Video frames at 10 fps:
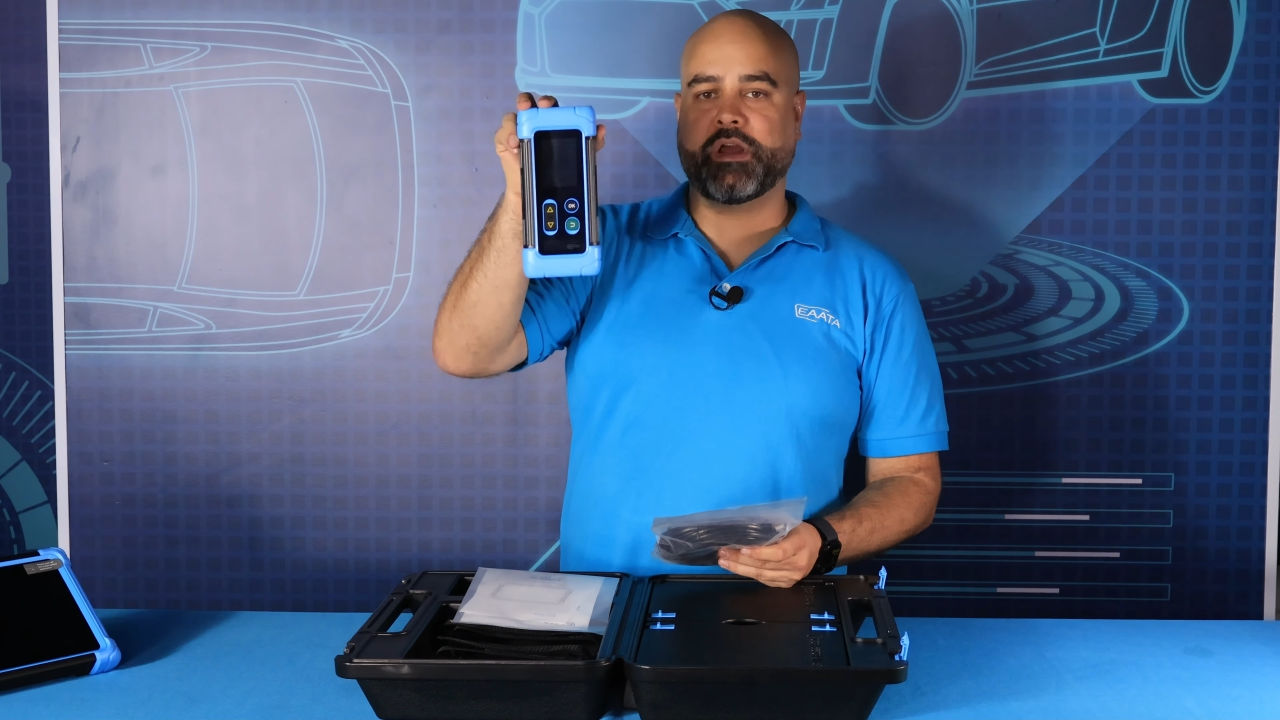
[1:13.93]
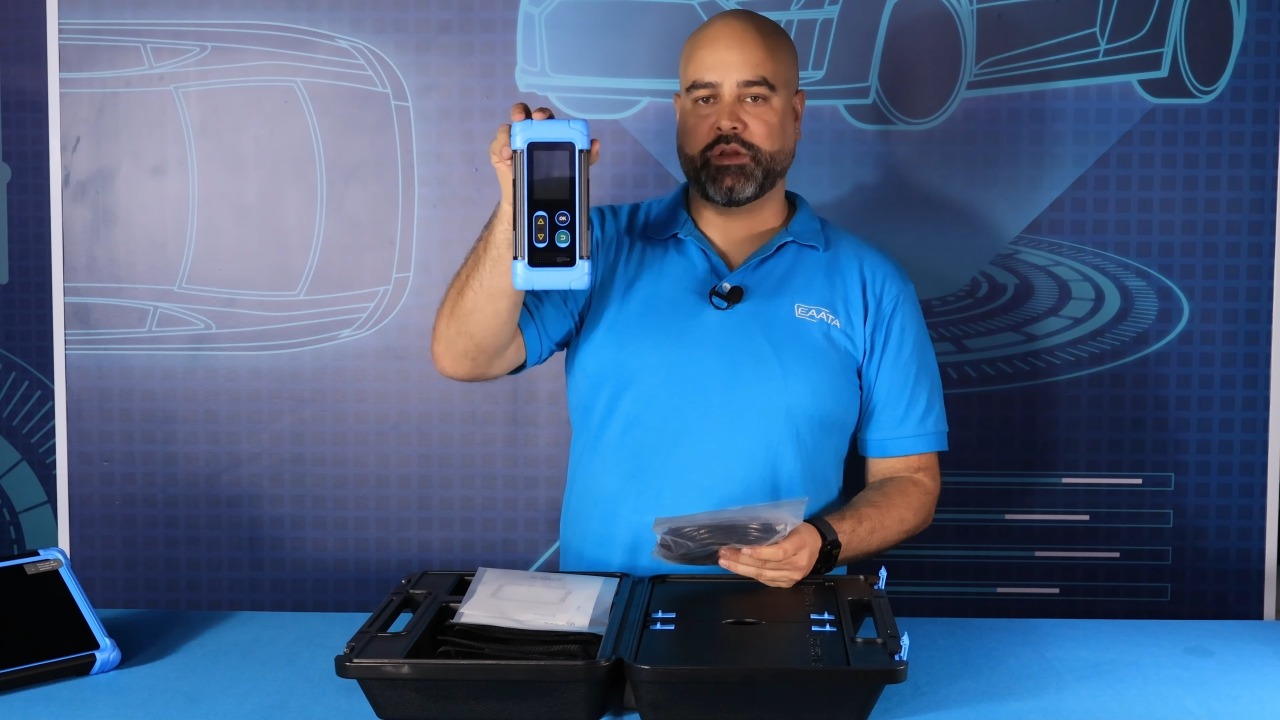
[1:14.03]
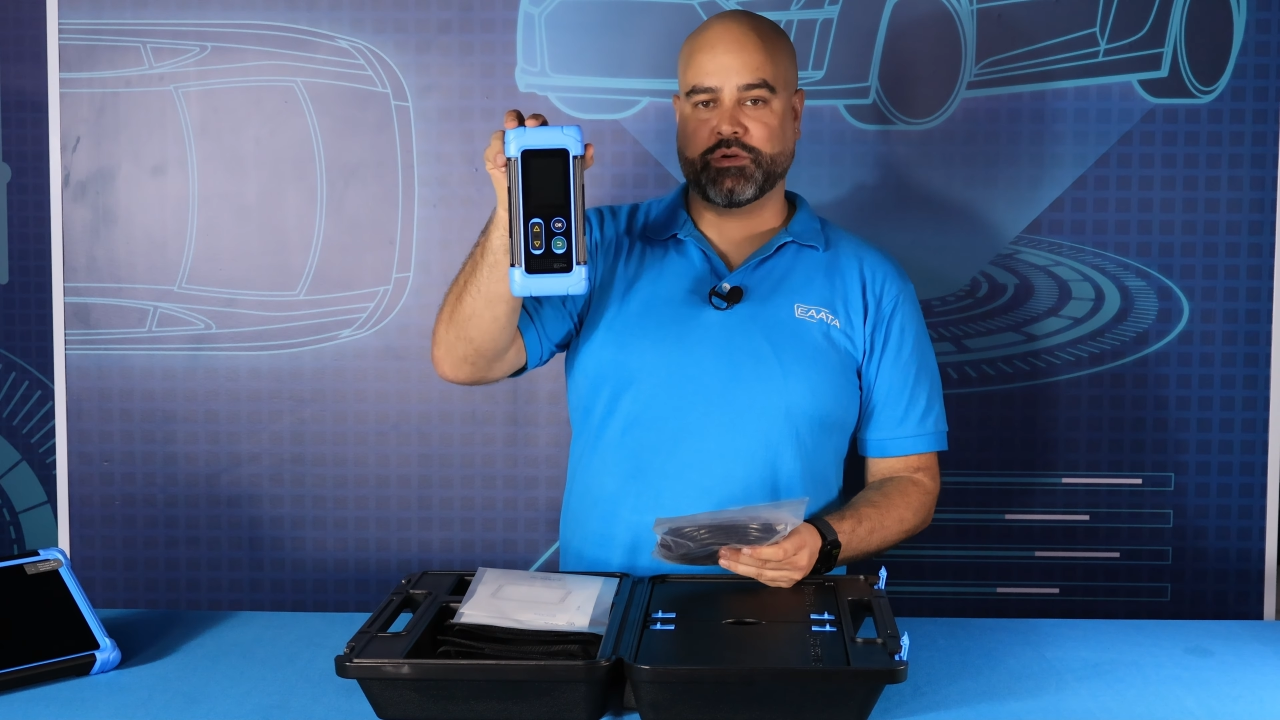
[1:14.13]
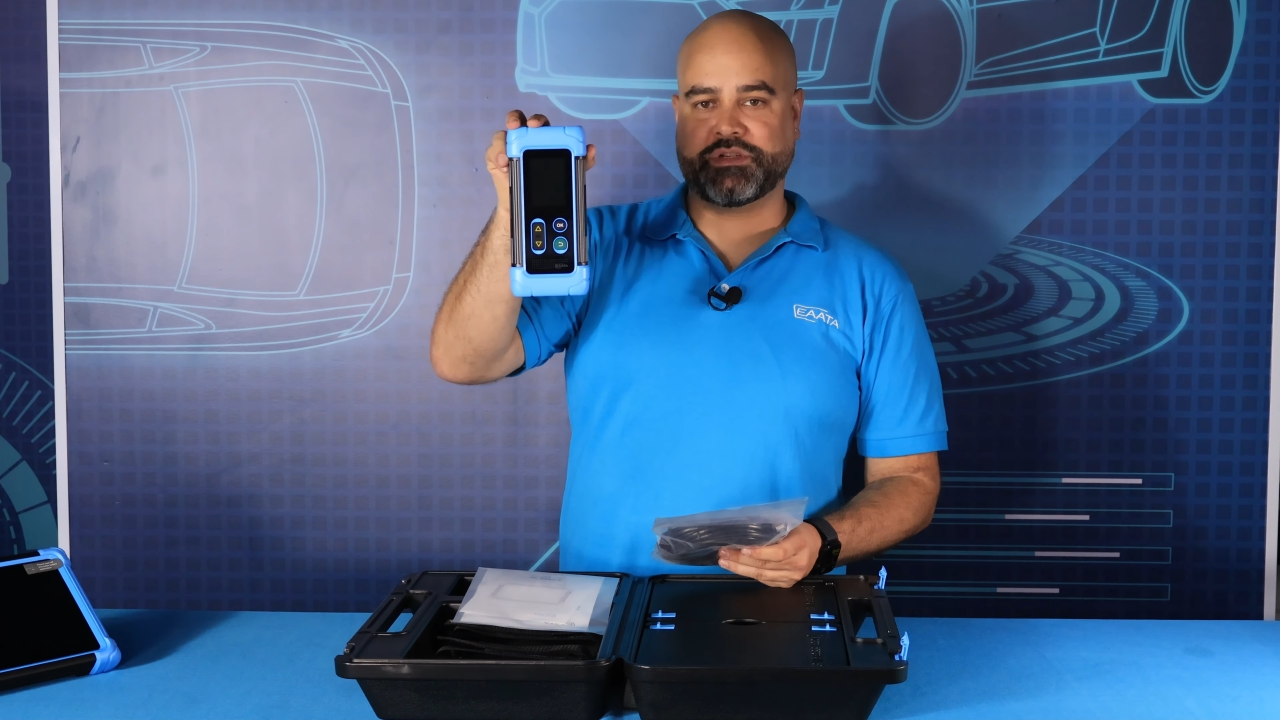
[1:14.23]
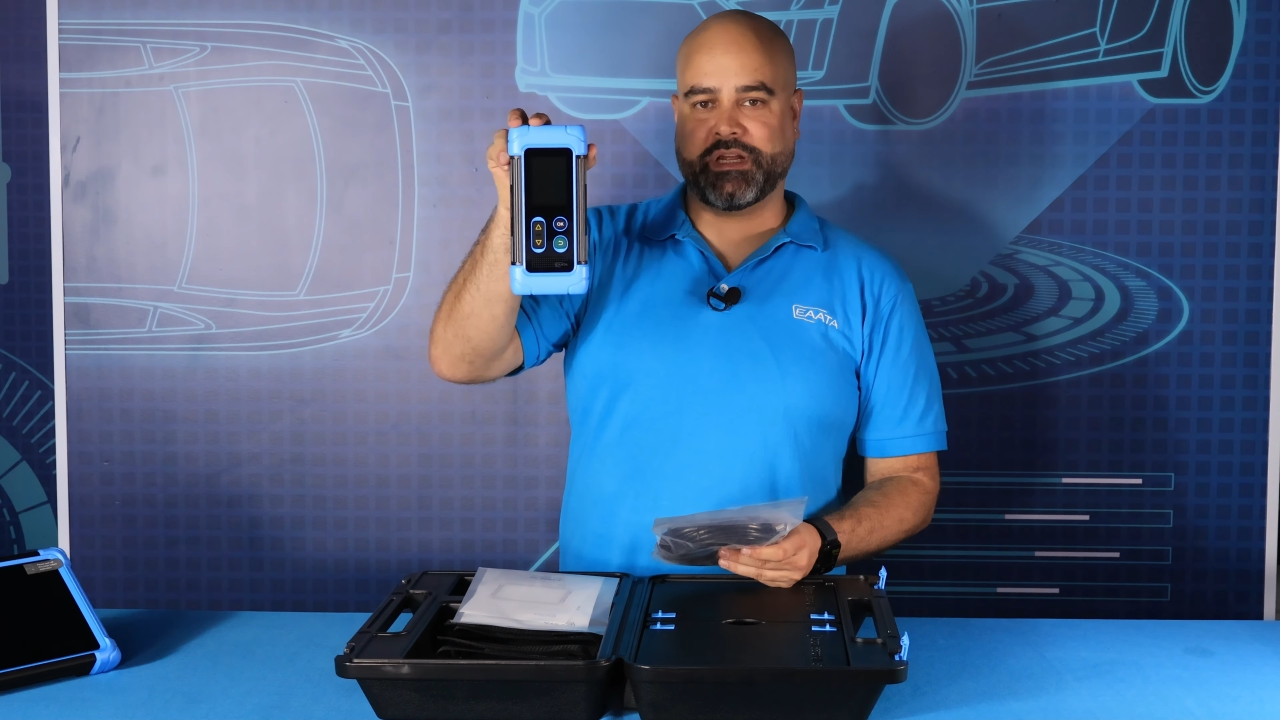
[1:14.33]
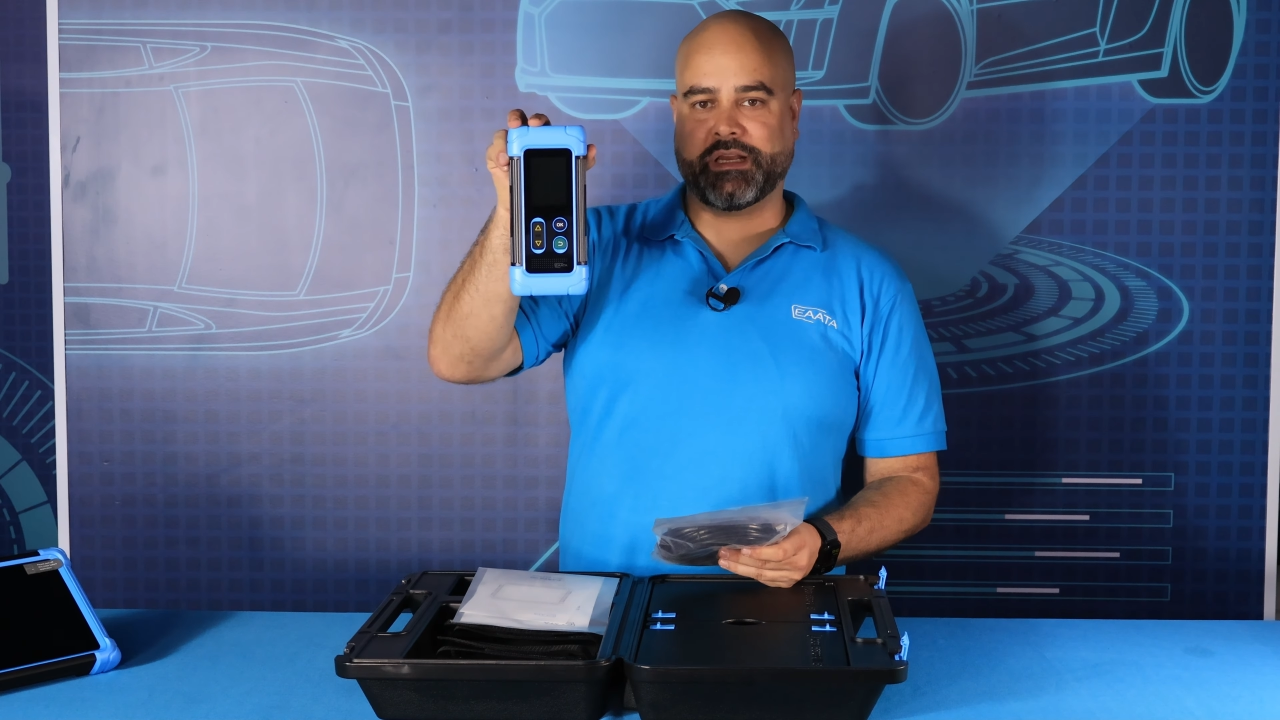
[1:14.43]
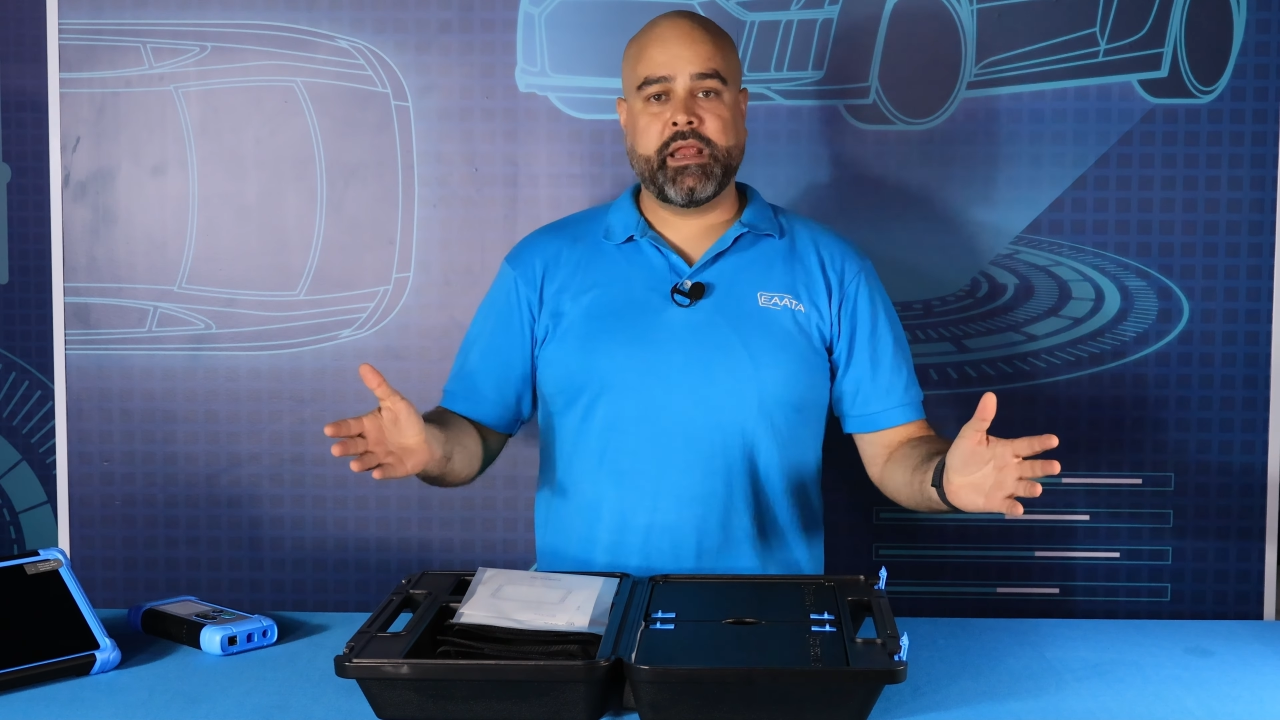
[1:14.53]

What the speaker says: diagnostic.